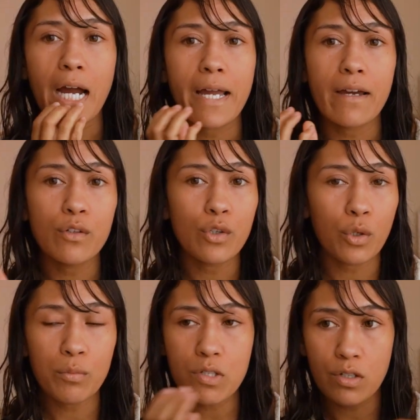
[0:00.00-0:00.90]
I had
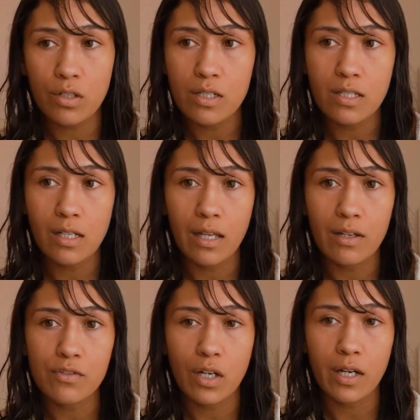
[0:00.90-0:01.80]
no maternity
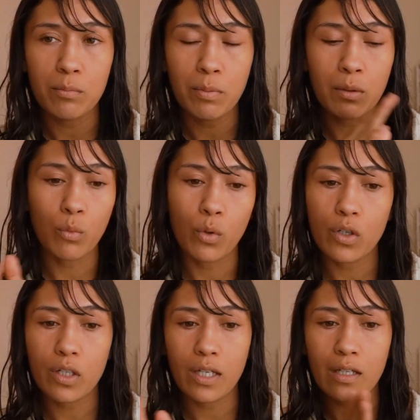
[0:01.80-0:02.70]
leave, so I'd been
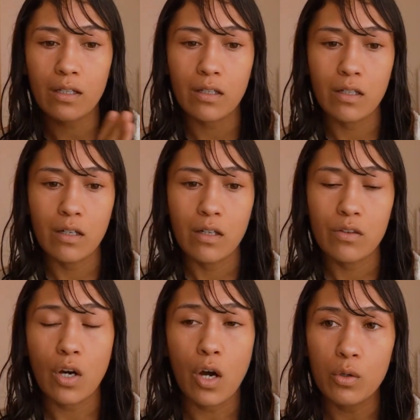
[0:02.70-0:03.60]
working
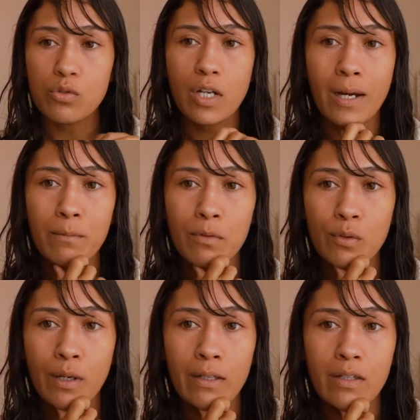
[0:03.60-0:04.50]
the whole time
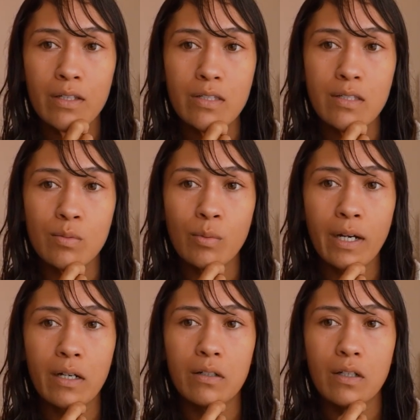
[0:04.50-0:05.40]
throughout this as
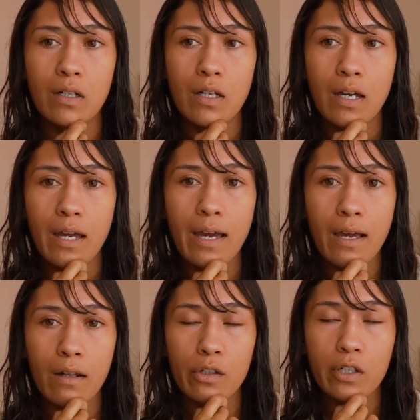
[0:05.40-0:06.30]
well.
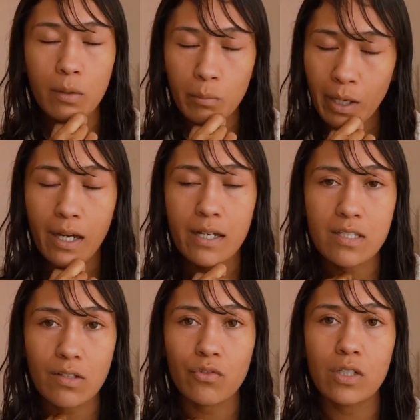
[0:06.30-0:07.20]
And looking back, I
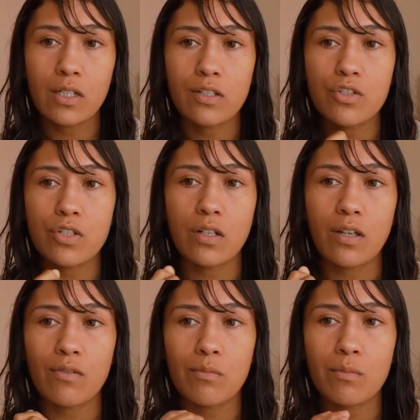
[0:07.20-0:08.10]
definitely should have
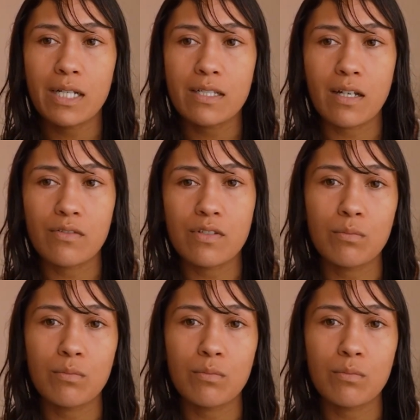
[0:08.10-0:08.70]
given myself some